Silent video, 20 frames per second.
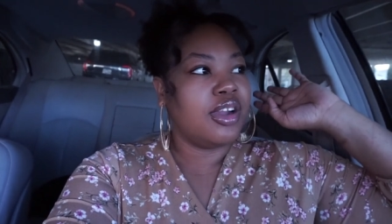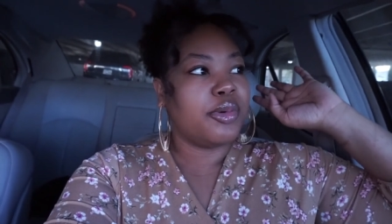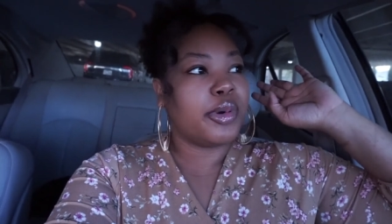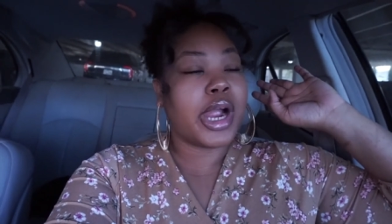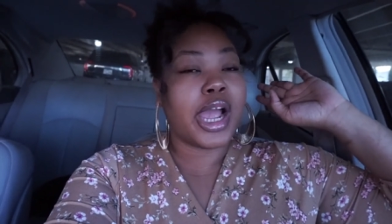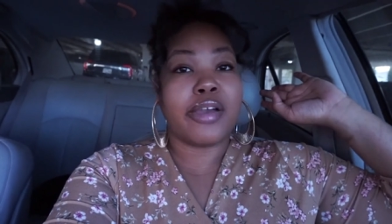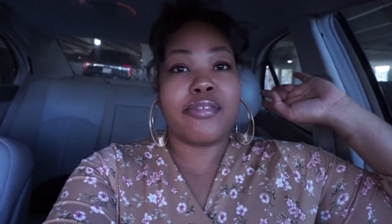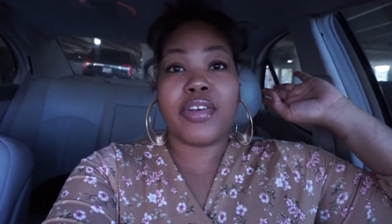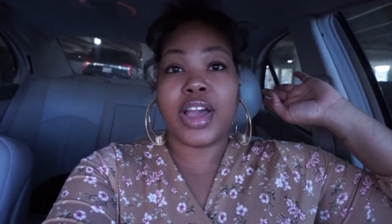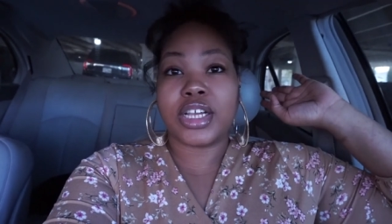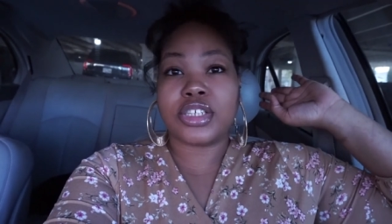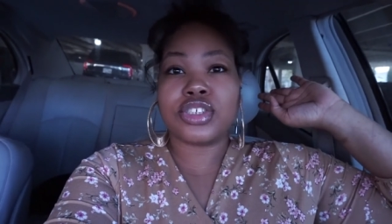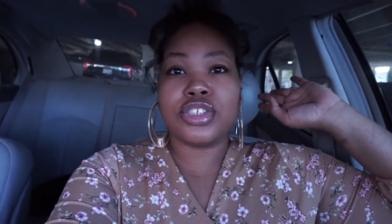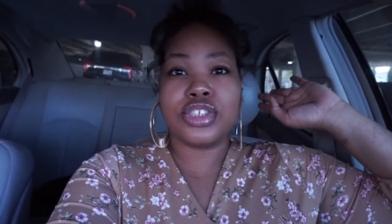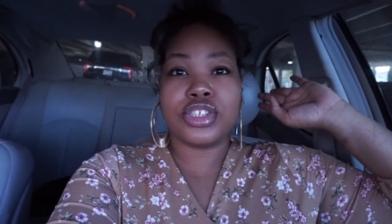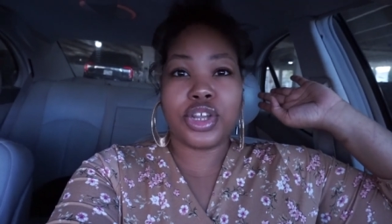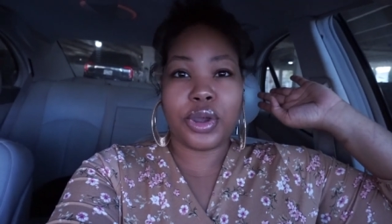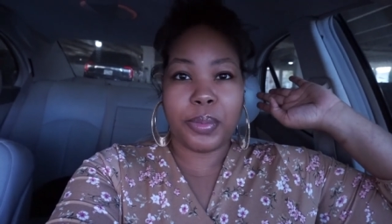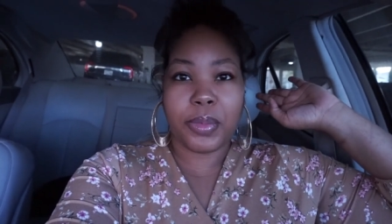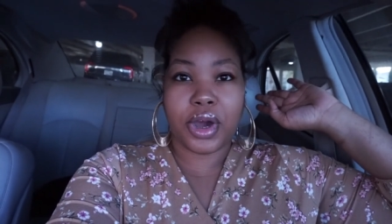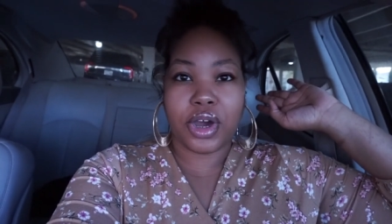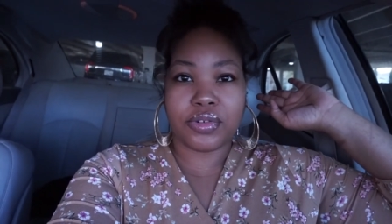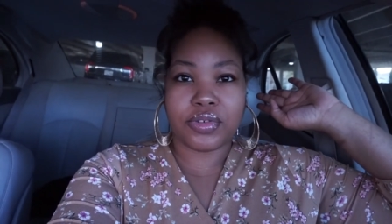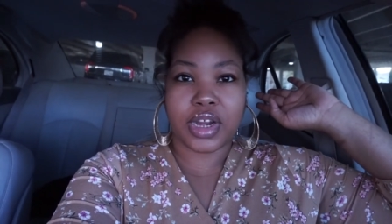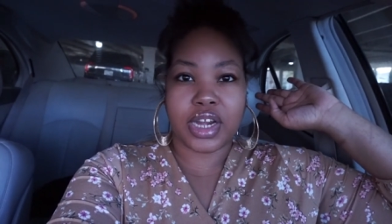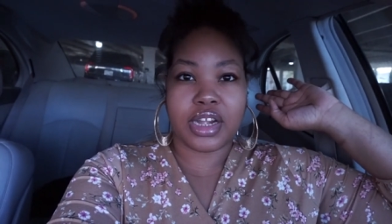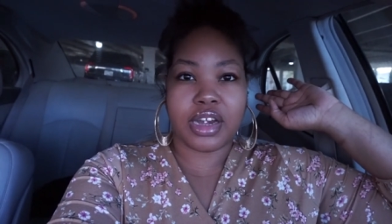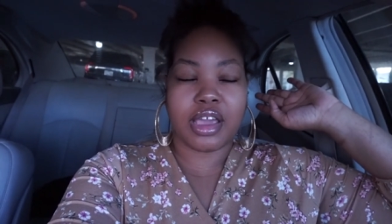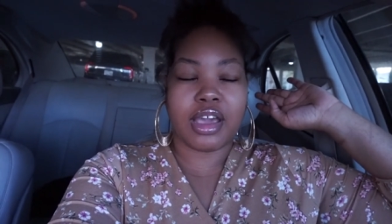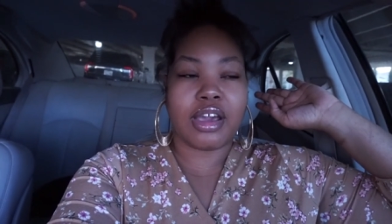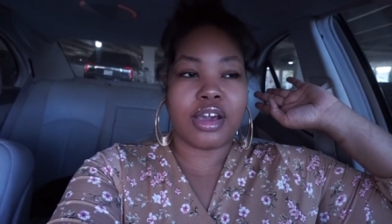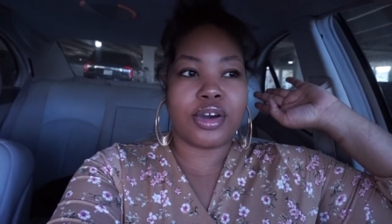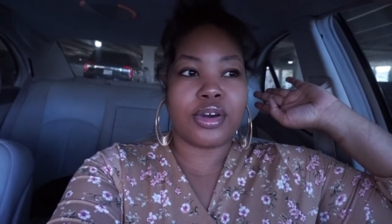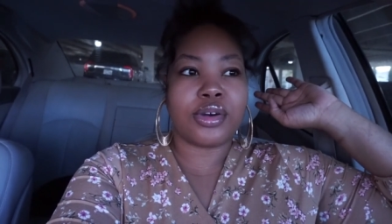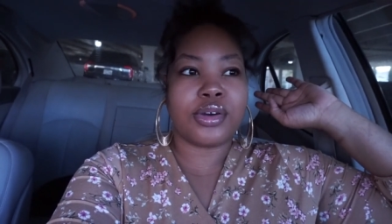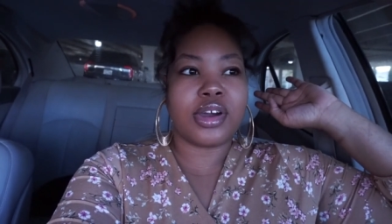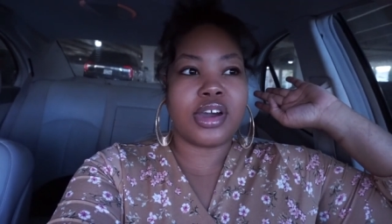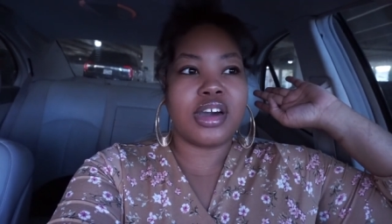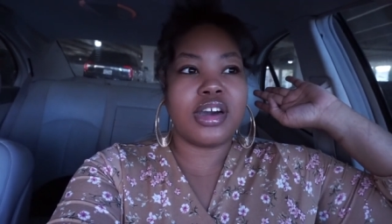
We're at Fashion Show Mall right now.